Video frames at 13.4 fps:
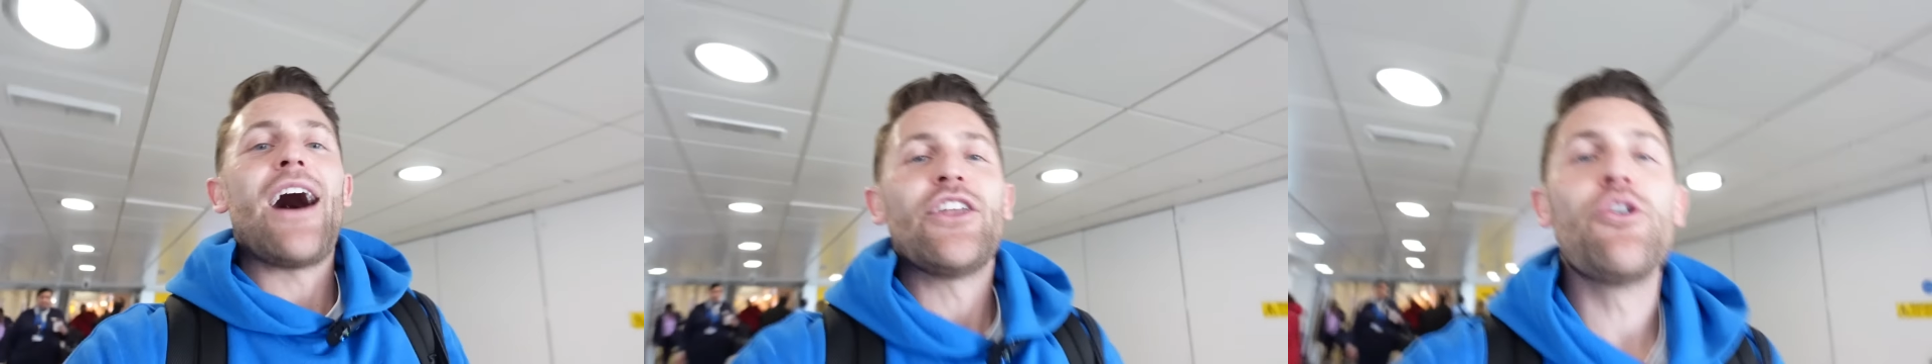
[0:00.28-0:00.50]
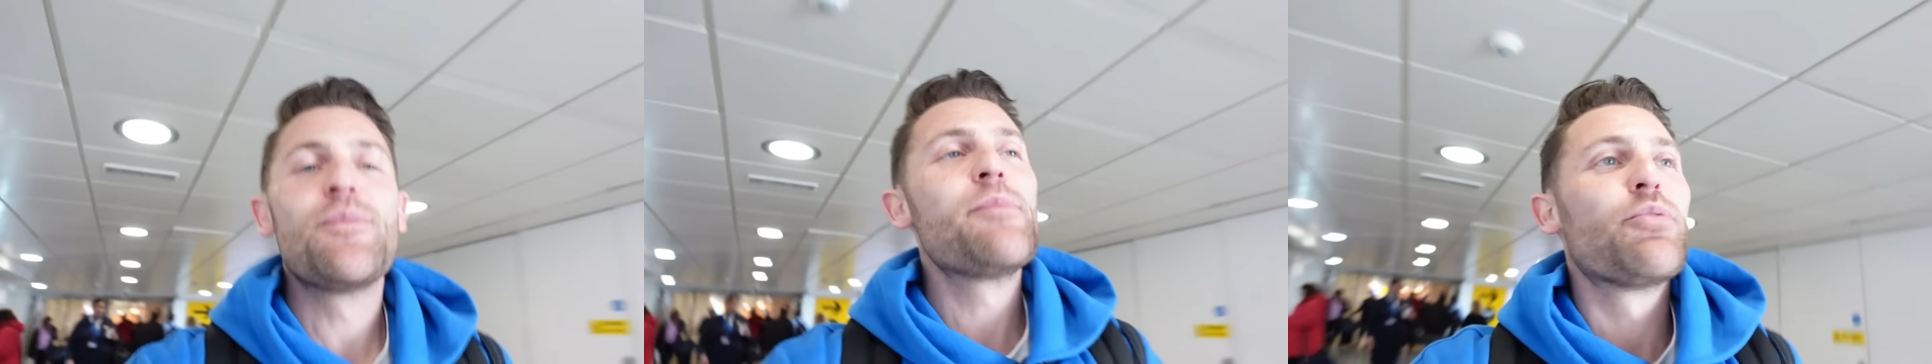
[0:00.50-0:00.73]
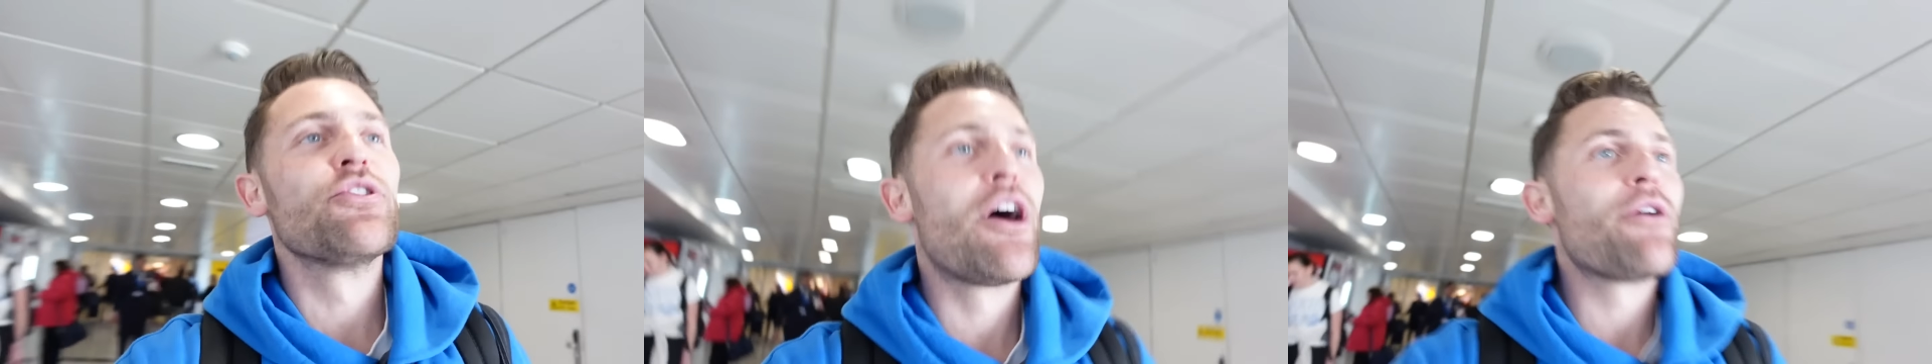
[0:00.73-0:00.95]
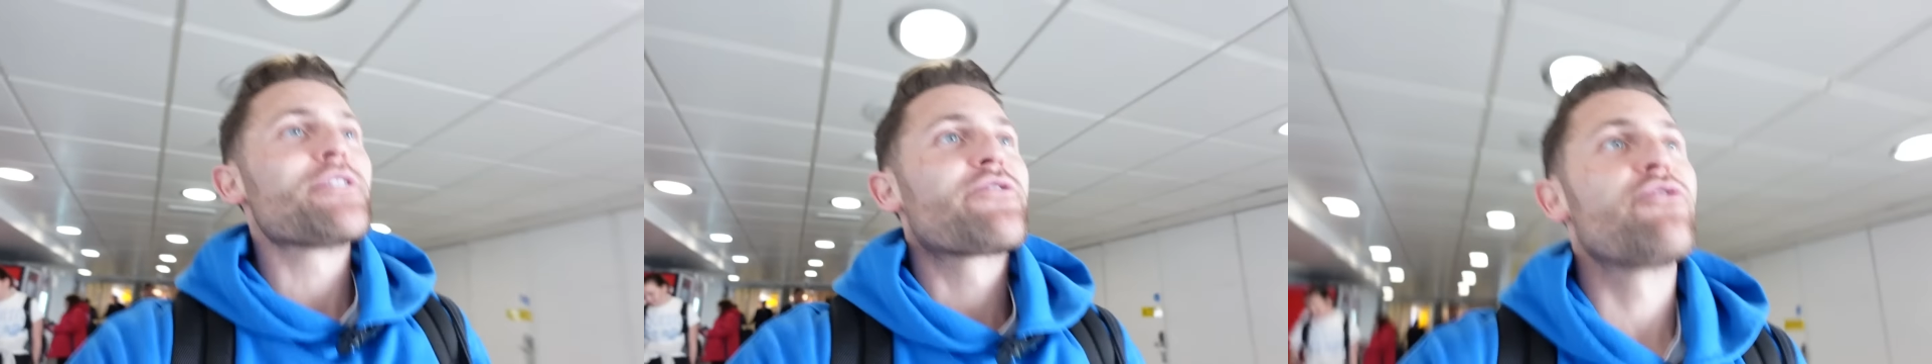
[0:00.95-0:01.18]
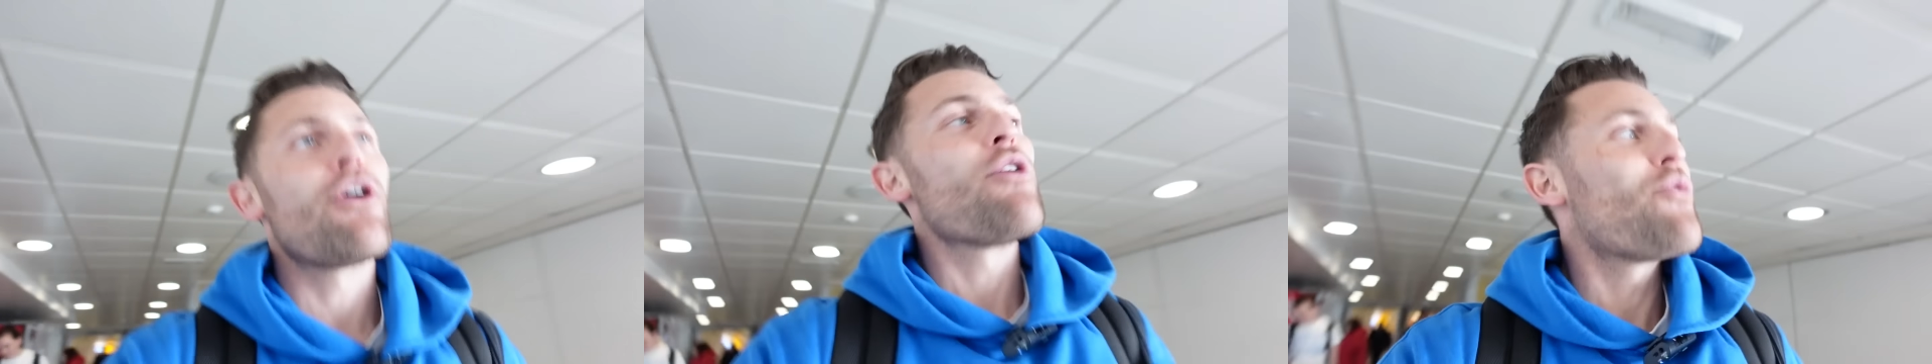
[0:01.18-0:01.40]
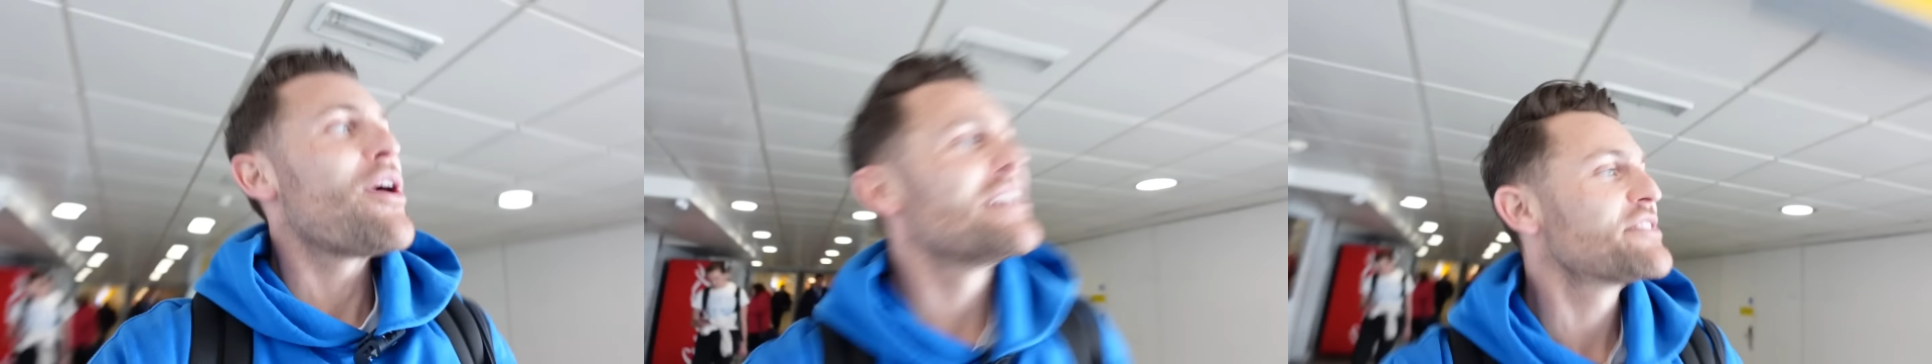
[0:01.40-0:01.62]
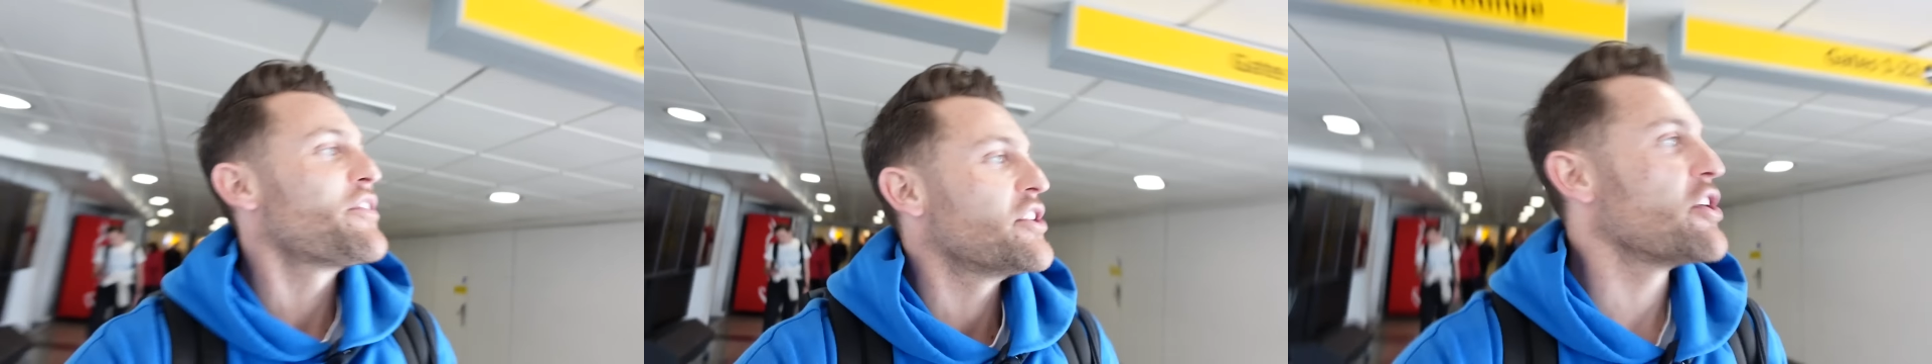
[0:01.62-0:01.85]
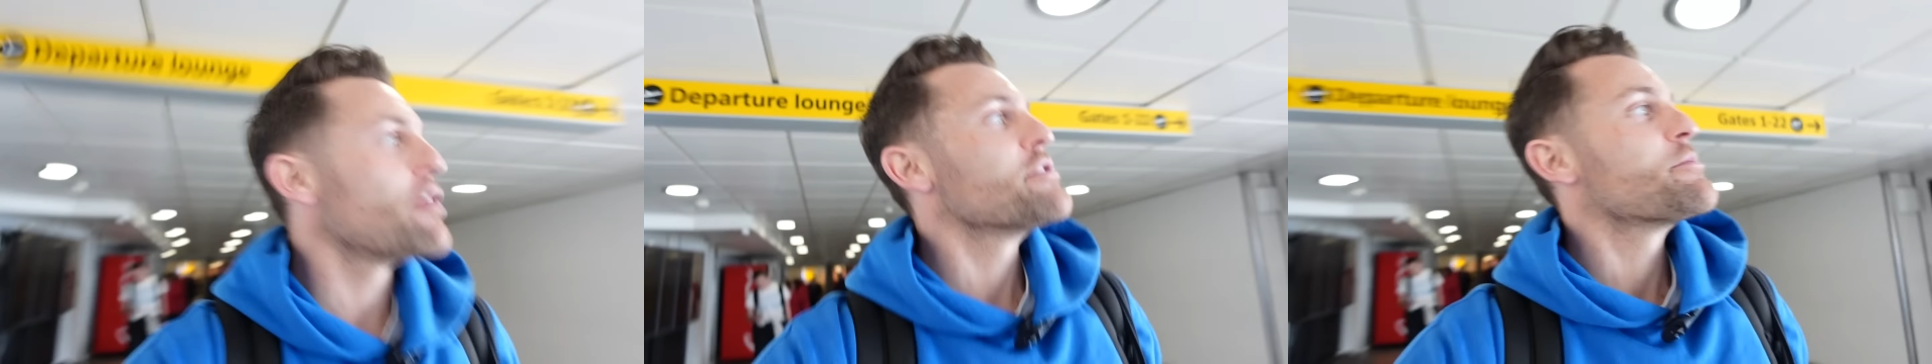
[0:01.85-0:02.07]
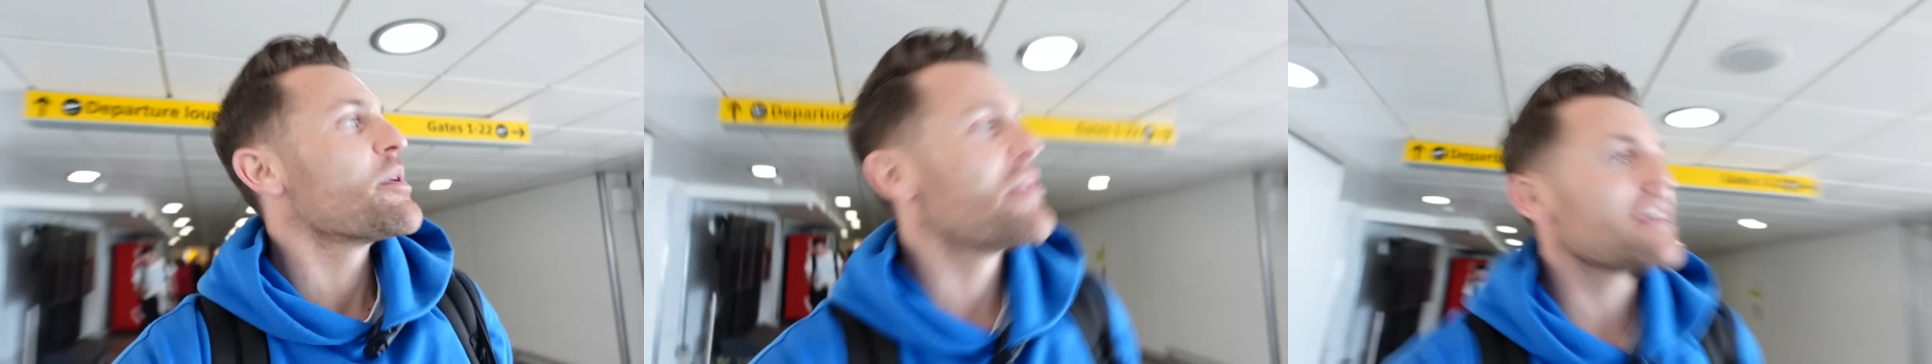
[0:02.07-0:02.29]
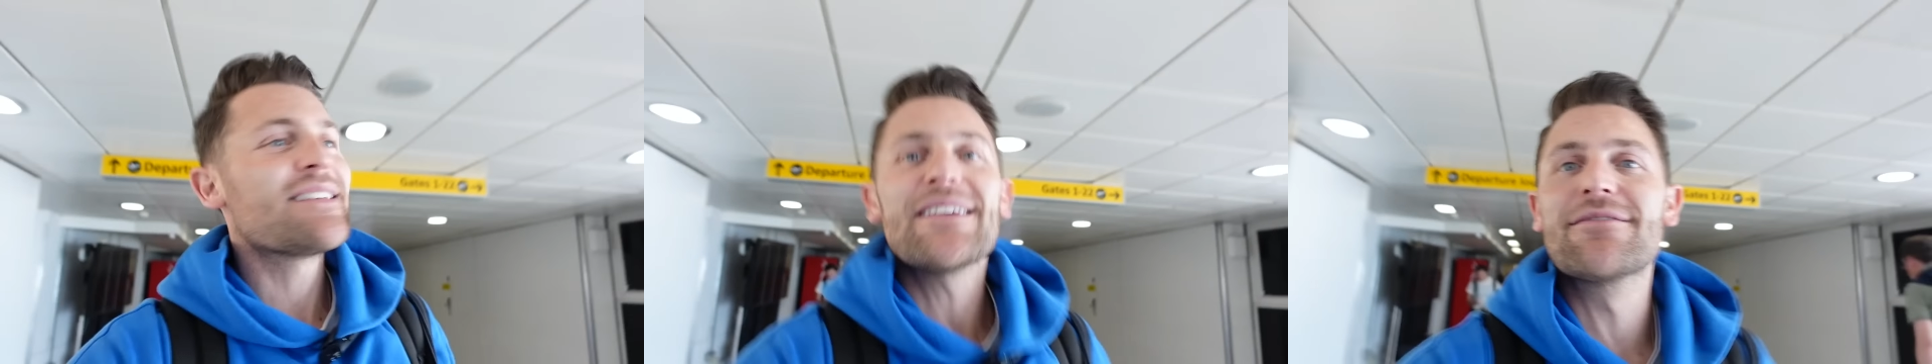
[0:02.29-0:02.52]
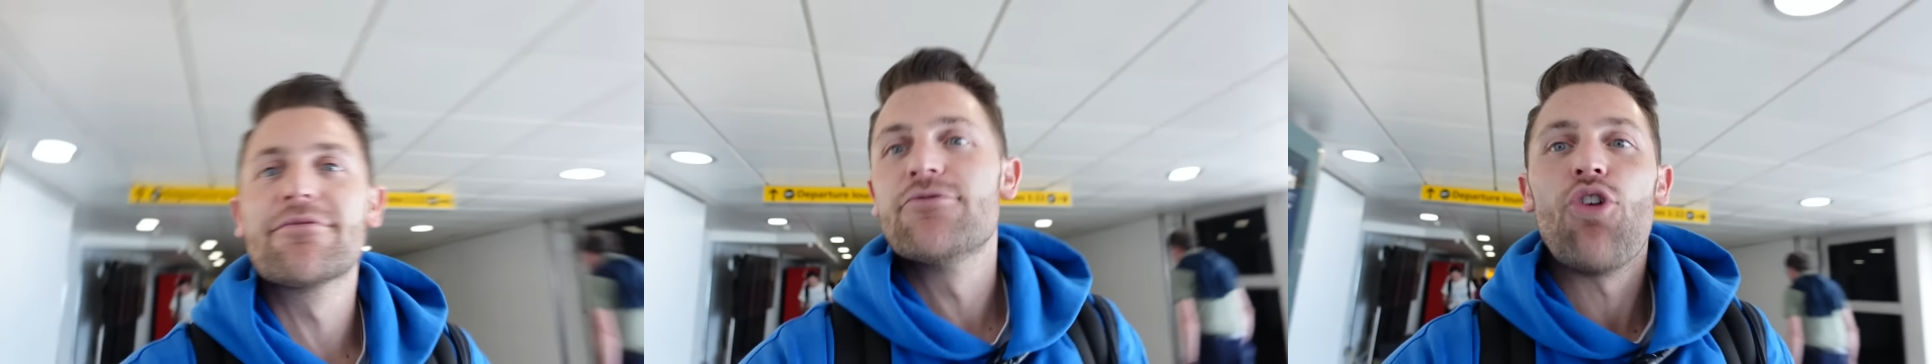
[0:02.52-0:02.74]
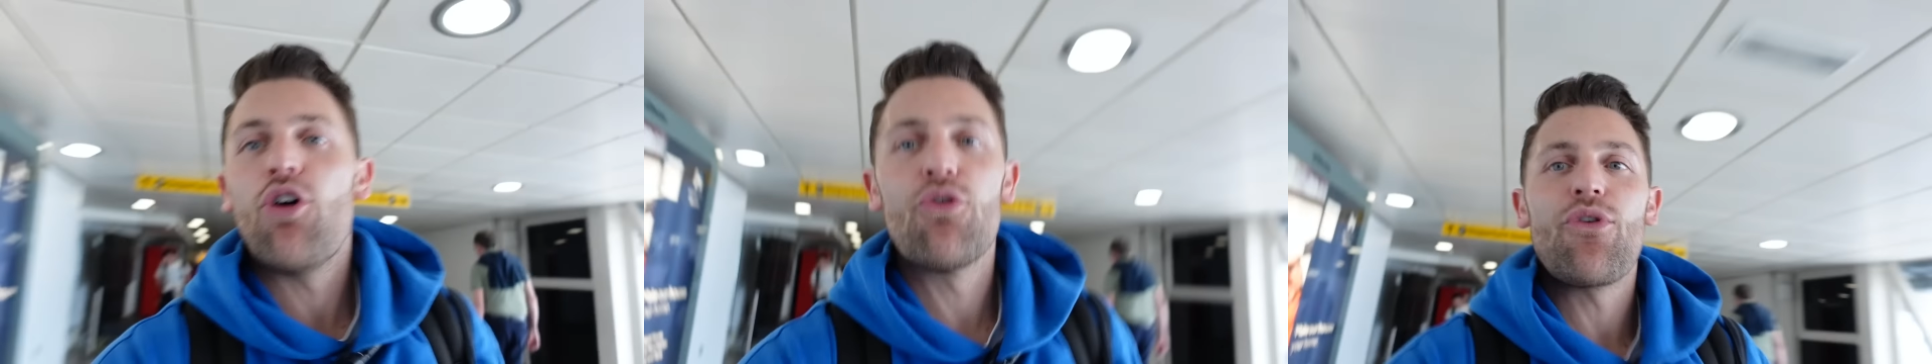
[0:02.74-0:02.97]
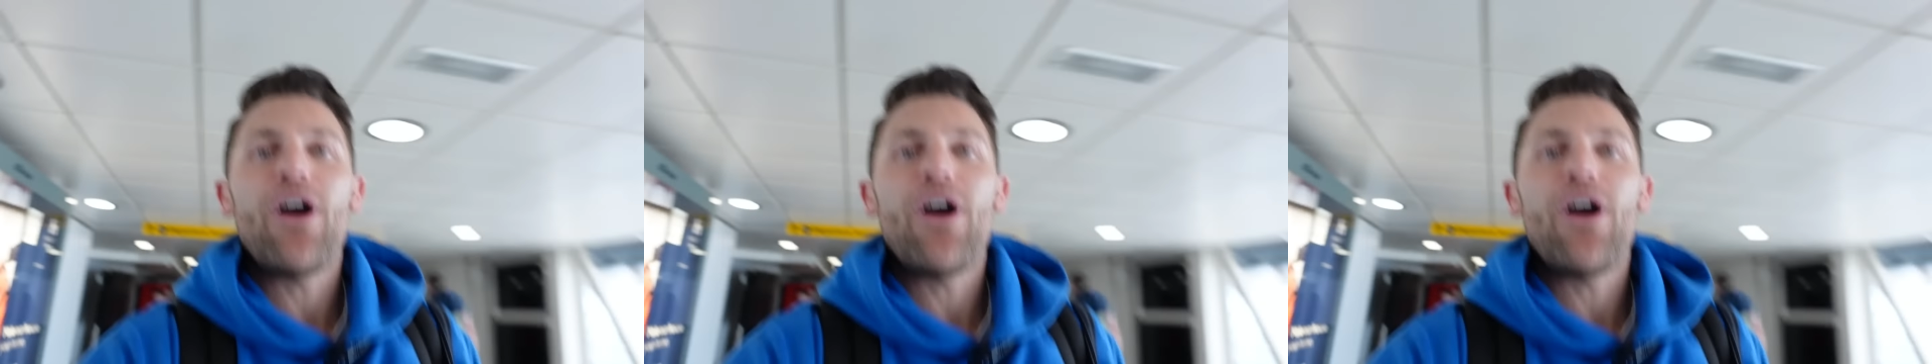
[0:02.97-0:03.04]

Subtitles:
I know people know us for our race videos, but this is not a